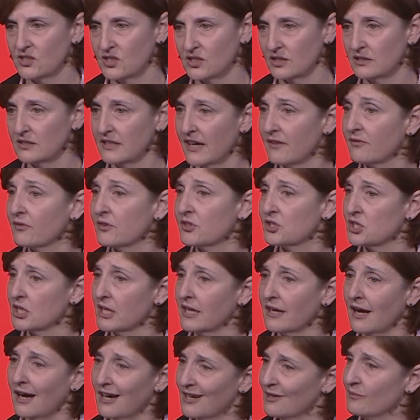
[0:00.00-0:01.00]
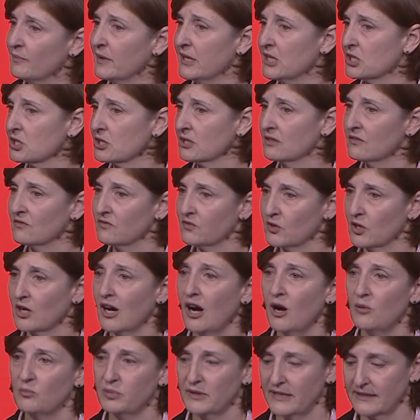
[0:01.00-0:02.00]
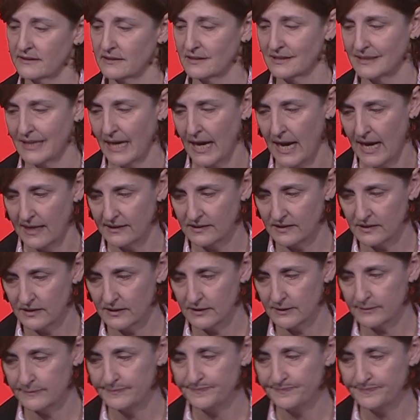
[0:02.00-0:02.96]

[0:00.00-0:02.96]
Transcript: to leveraging automation for complex tasks.